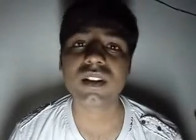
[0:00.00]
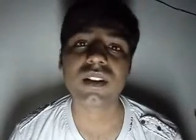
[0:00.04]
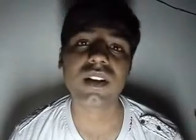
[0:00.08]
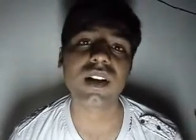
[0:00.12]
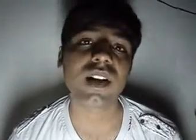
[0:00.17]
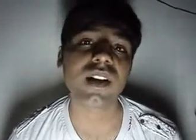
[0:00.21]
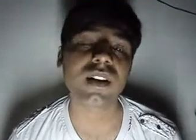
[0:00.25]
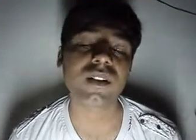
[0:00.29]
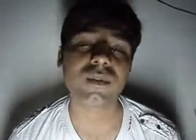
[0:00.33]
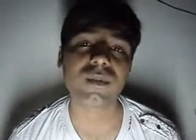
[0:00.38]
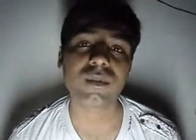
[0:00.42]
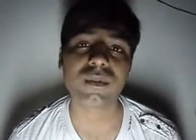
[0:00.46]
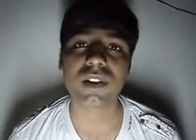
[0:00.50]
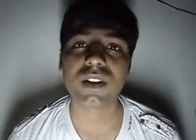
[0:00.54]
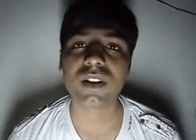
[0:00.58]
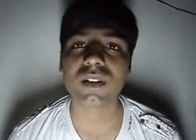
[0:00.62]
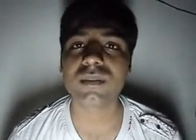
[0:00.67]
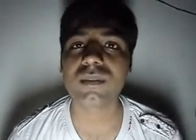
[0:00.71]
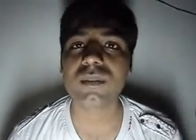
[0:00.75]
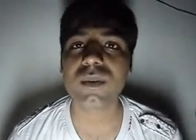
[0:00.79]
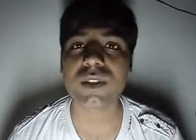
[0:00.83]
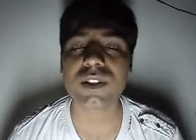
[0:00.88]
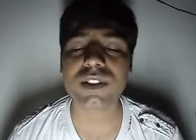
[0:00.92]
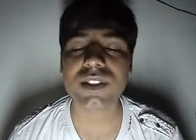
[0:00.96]
and the
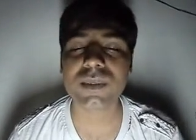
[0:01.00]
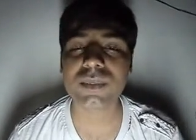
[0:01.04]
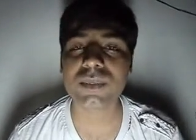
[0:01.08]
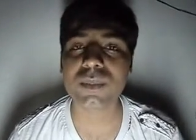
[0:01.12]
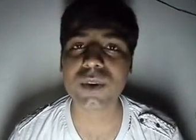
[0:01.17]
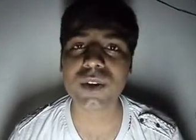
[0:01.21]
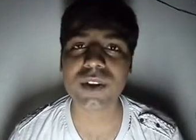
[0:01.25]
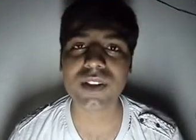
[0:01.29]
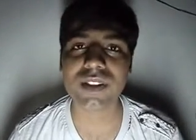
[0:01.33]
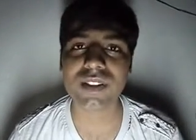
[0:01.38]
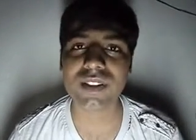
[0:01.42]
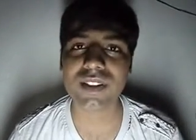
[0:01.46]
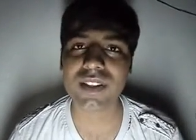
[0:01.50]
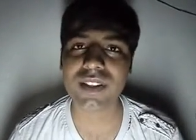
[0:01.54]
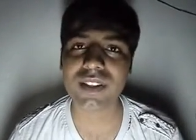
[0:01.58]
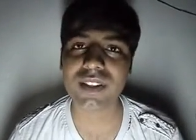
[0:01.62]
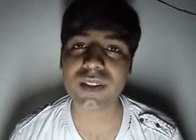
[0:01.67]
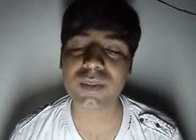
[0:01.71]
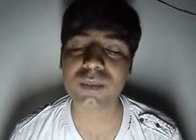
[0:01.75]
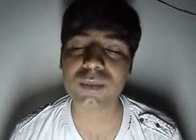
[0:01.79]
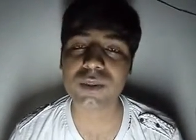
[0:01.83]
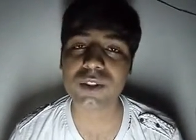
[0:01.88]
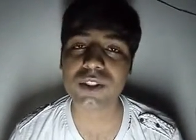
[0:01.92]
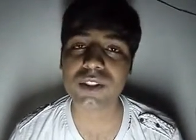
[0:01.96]
most important thing
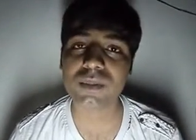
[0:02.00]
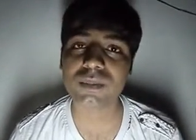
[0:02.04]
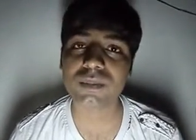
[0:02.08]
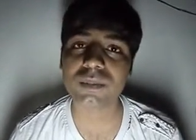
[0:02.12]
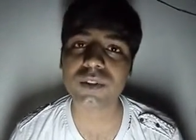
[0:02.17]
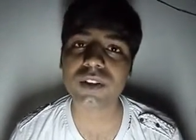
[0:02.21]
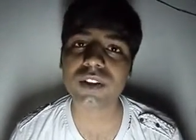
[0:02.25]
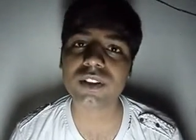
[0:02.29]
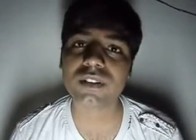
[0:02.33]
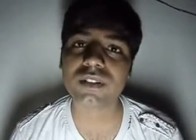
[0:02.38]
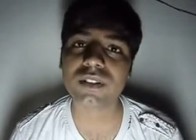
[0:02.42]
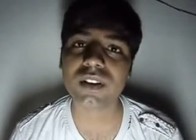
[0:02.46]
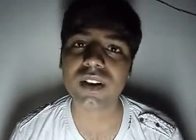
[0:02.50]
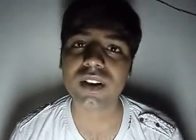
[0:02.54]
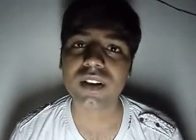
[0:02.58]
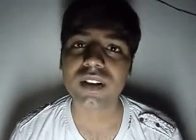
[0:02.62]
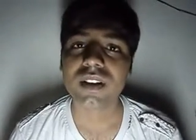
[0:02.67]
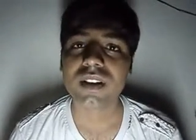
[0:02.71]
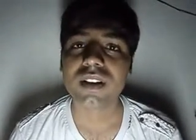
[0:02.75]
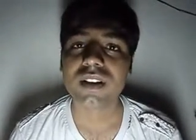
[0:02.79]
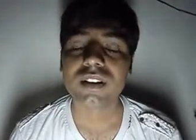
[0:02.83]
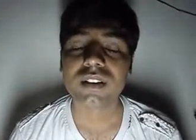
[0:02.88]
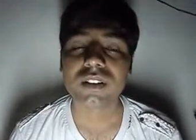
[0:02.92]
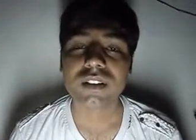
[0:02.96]
the most important
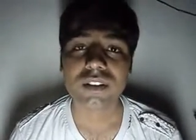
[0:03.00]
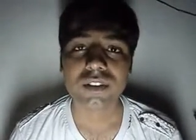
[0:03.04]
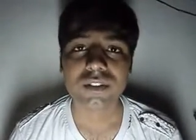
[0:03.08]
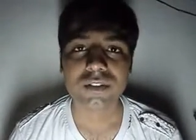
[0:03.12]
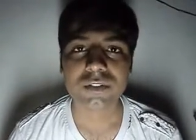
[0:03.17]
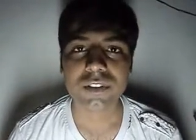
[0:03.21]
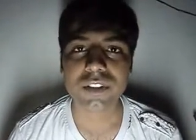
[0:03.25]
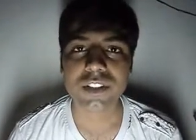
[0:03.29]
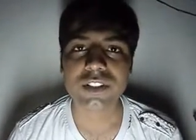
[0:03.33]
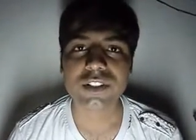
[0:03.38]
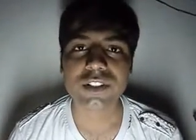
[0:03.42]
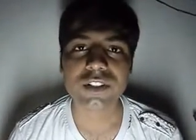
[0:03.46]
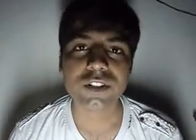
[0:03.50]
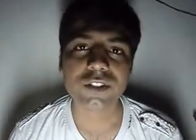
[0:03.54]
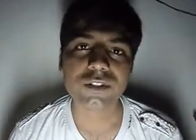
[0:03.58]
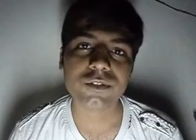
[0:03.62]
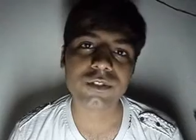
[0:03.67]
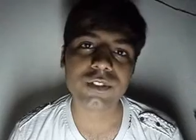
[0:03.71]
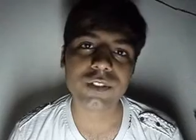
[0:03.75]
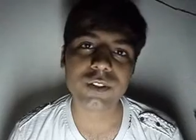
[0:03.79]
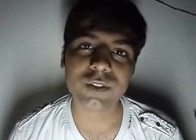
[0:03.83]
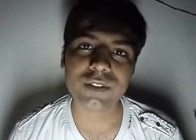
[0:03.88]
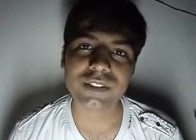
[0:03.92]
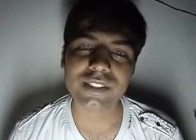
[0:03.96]
feature of
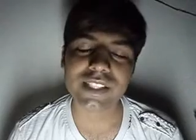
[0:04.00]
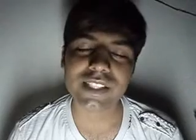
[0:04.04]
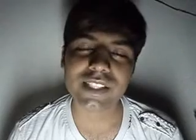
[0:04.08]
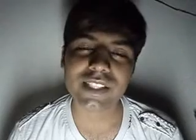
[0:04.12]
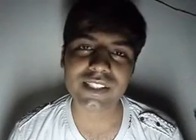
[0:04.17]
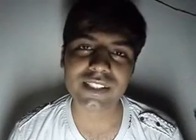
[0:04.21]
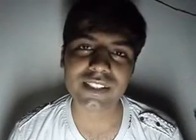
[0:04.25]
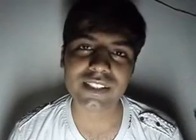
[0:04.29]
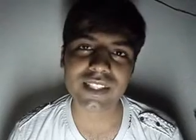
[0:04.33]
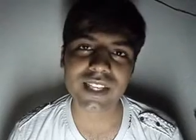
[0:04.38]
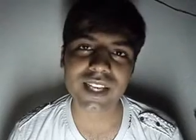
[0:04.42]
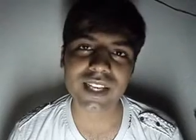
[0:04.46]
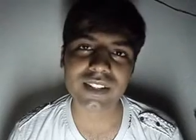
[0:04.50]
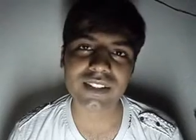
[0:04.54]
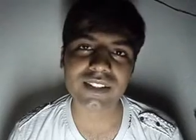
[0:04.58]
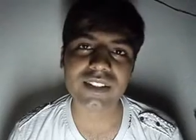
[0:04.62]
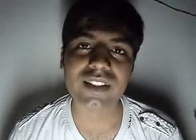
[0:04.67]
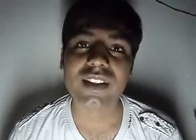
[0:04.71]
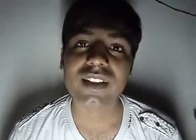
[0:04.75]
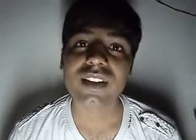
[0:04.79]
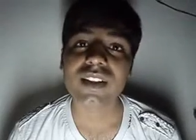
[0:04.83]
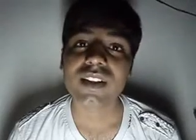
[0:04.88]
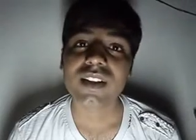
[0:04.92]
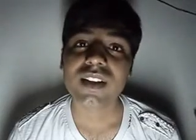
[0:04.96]
Windows 8 is that
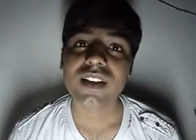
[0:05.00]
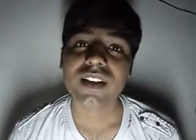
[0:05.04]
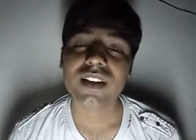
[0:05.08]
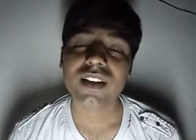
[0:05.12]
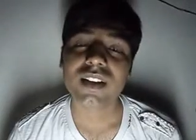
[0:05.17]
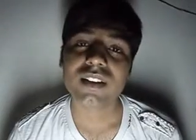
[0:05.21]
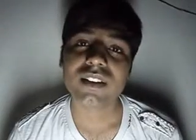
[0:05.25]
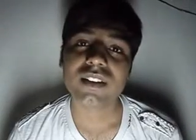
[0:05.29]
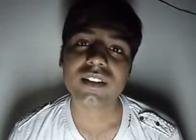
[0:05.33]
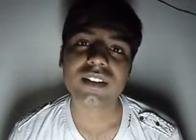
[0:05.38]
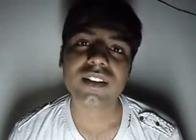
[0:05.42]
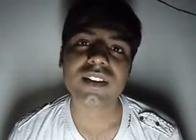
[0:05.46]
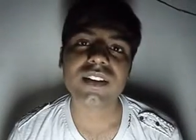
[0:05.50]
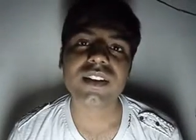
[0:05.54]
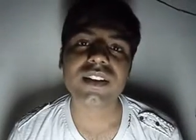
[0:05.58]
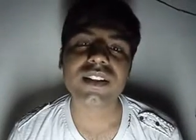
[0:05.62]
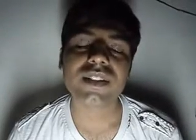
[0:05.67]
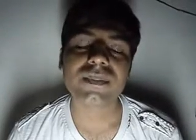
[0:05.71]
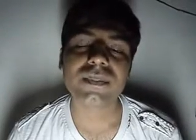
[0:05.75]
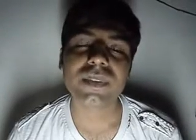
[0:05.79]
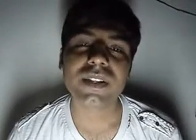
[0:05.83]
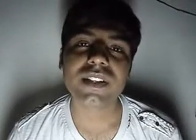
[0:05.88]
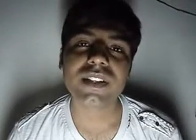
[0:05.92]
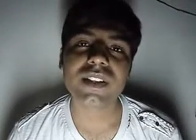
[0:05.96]
it has
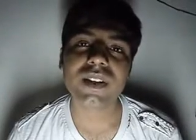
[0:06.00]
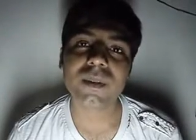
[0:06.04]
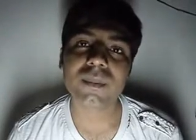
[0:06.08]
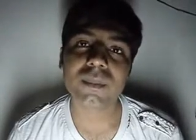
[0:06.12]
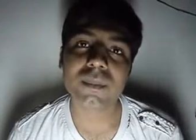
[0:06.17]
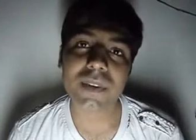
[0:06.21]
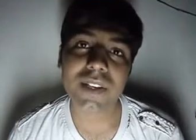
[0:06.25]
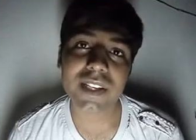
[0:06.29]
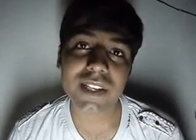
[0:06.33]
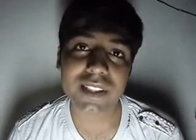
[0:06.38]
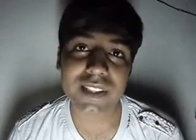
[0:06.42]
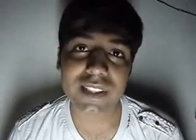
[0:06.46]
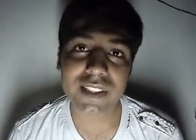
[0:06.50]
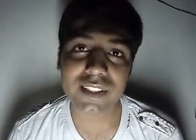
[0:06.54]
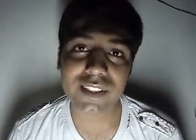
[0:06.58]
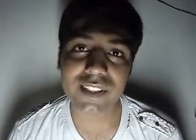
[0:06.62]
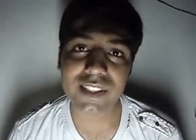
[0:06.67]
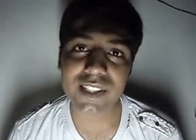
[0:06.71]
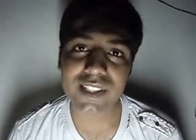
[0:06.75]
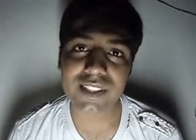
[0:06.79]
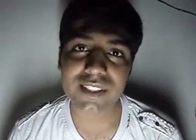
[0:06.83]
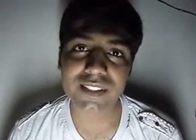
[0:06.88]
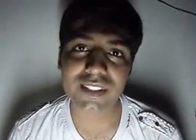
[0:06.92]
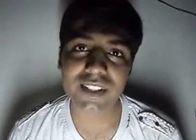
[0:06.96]
been completely
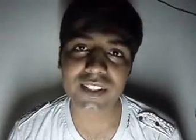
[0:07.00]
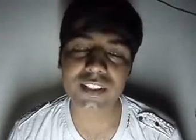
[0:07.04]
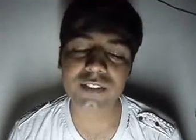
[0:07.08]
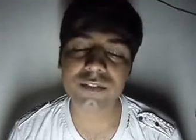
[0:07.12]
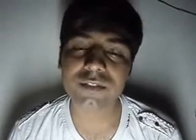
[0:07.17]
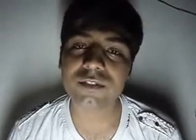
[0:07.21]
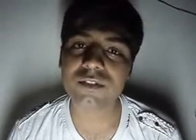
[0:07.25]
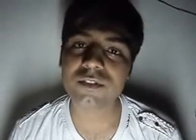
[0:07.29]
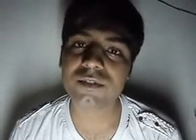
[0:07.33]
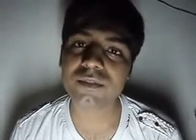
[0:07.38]
redesigned